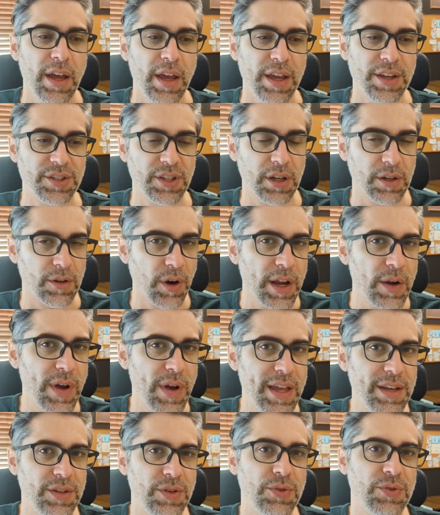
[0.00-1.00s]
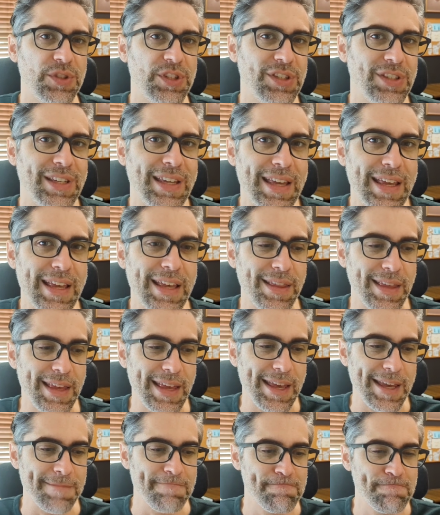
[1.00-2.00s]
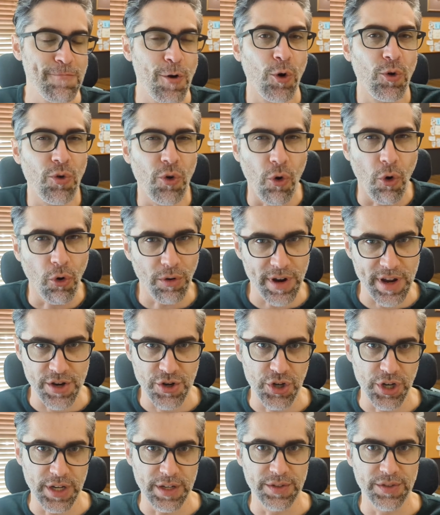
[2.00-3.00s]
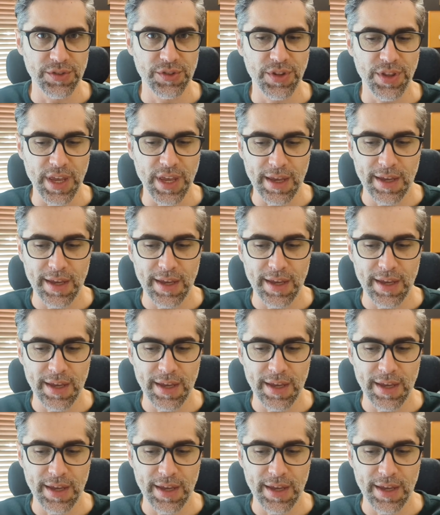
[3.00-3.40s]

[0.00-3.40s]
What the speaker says: is a great way to see the origins, the